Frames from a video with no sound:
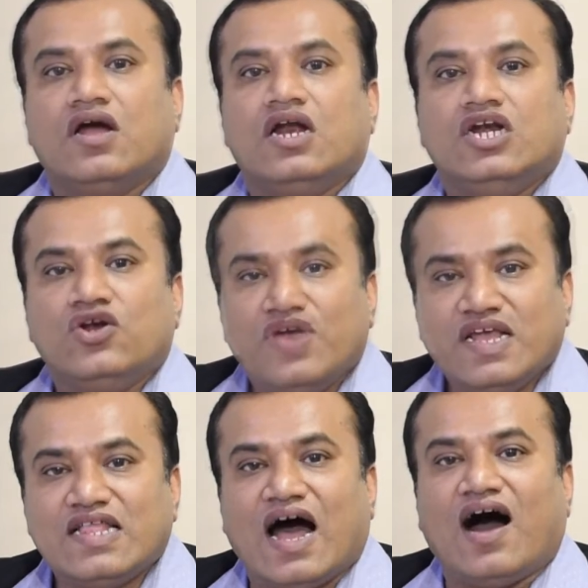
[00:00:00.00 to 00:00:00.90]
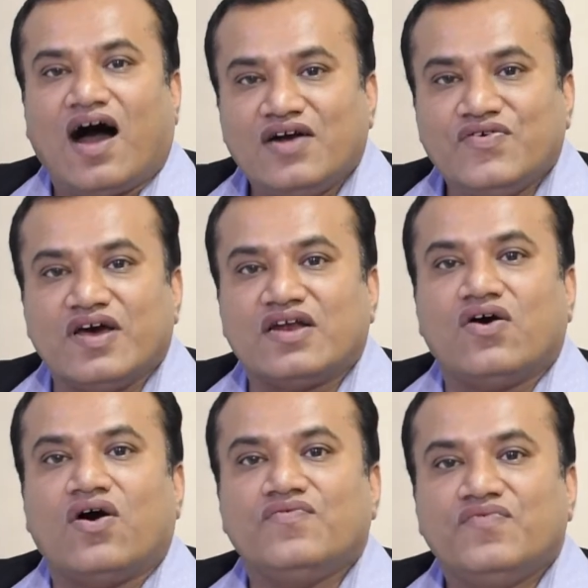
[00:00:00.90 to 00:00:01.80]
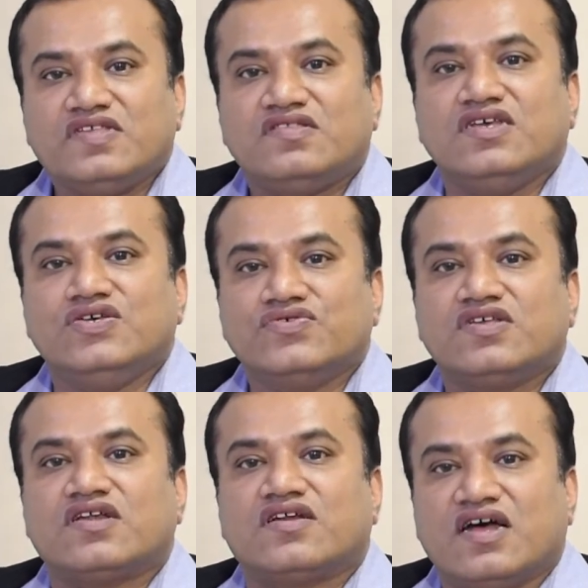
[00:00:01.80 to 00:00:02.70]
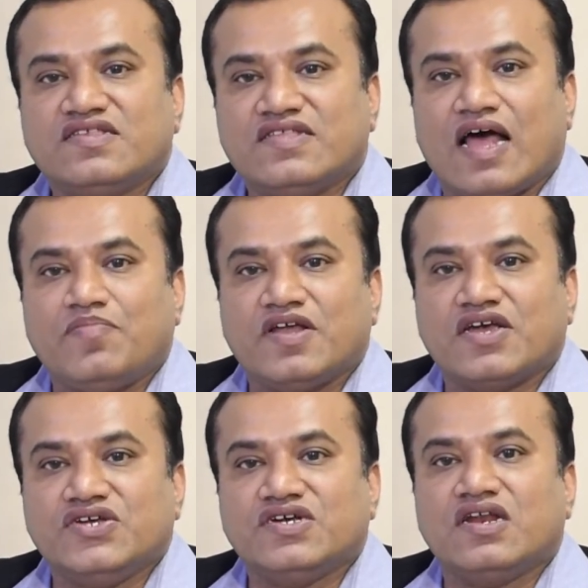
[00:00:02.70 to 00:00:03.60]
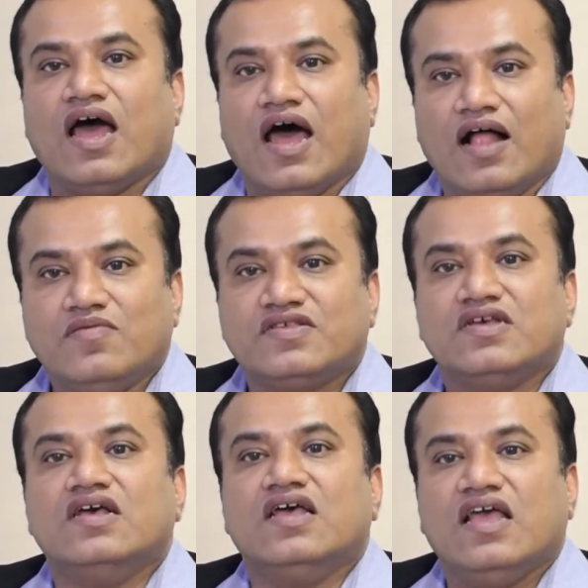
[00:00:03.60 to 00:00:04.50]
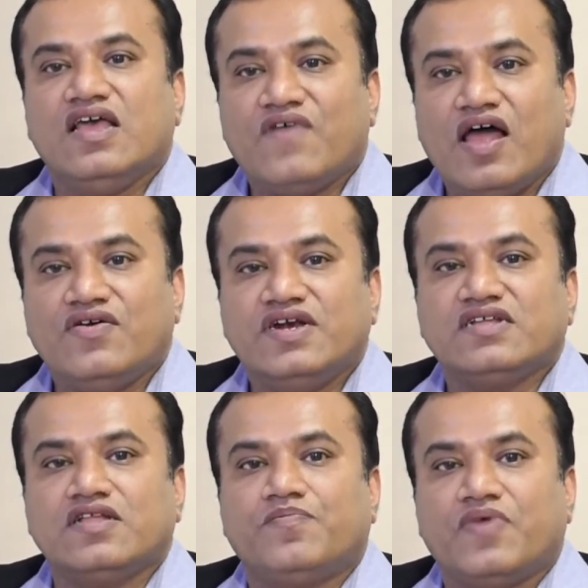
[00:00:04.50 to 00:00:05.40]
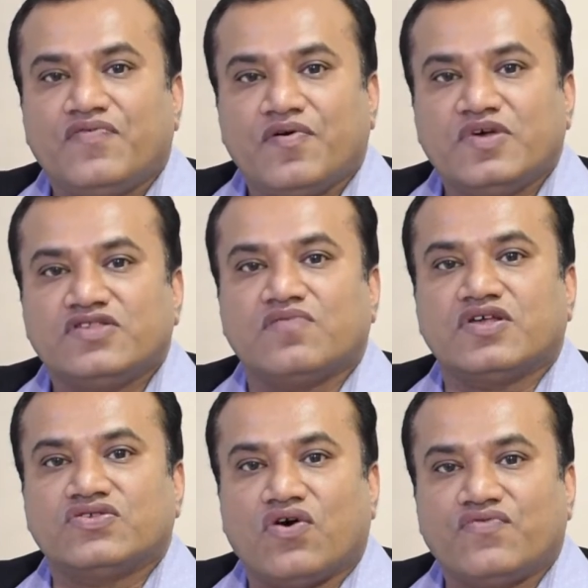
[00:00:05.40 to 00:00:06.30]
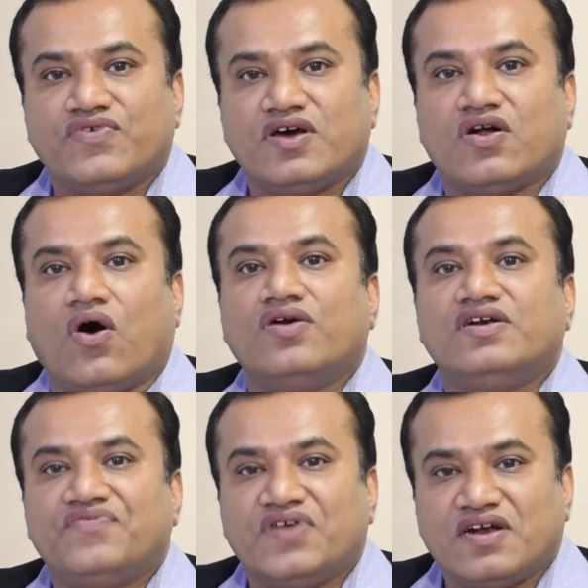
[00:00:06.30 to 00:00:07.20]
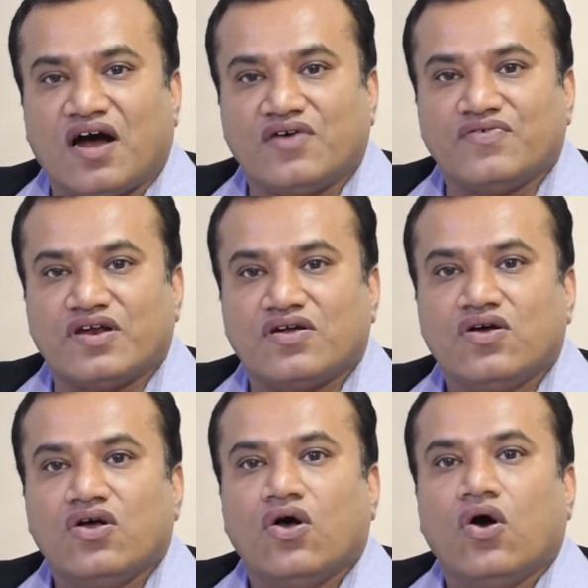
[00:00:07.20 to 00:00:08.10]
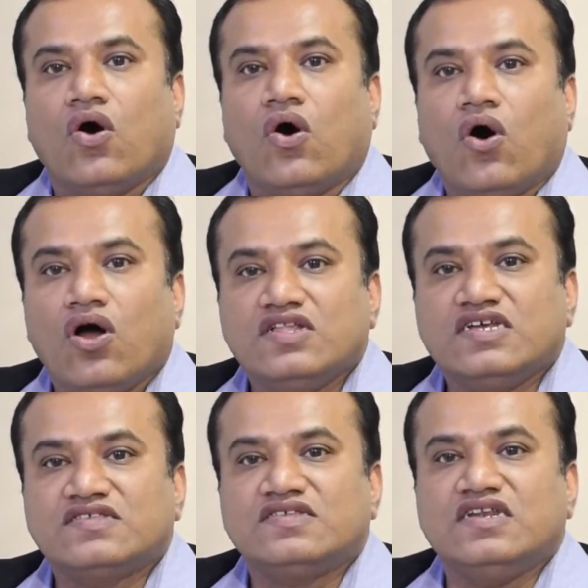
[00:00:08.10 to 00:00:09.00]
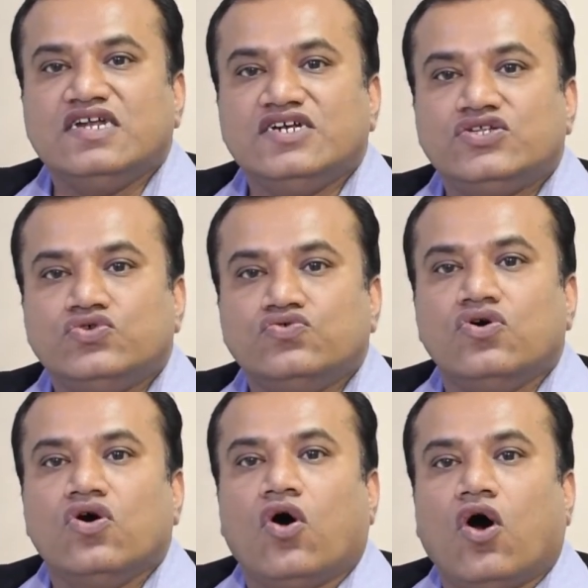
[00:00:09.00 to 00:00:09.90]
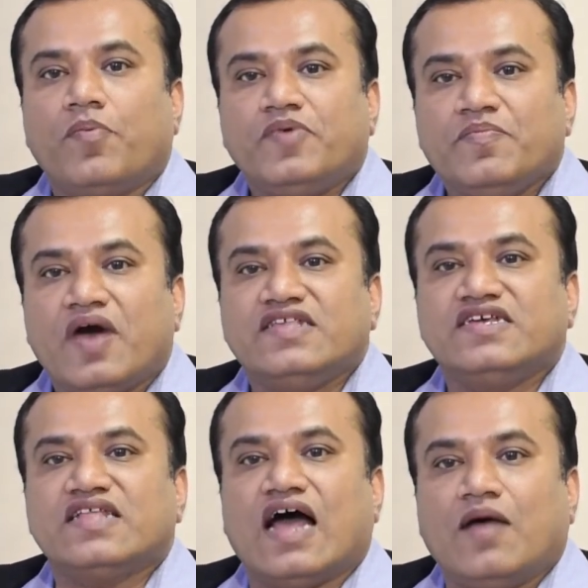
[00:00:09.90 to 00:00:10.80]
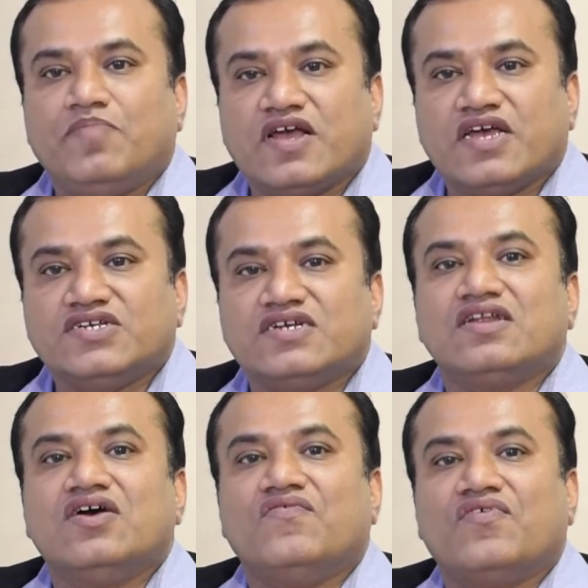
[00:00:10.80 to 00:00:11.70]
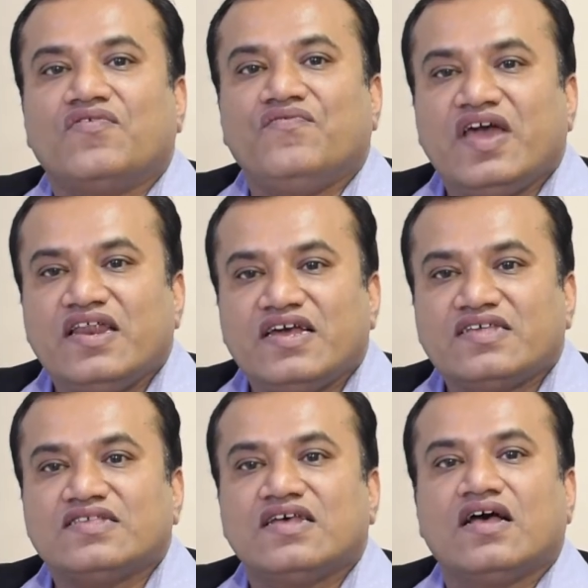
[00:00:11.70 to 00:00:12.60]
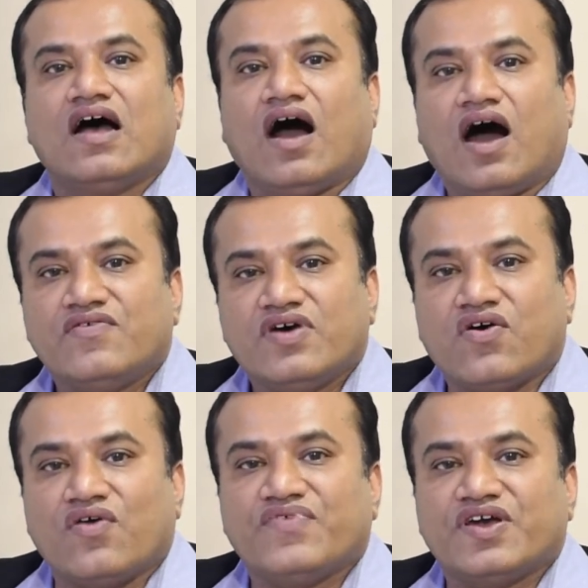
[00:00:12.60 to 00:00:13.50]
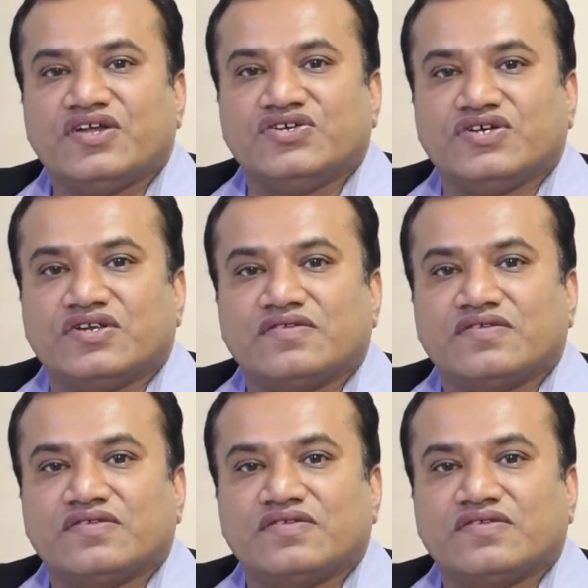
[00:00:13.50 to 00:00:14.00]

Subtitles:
Knowing the hardware on which the user runs the application helps evaluating the performance of the software on different hardware. All this leads to optimizing the application for various hardware configuration.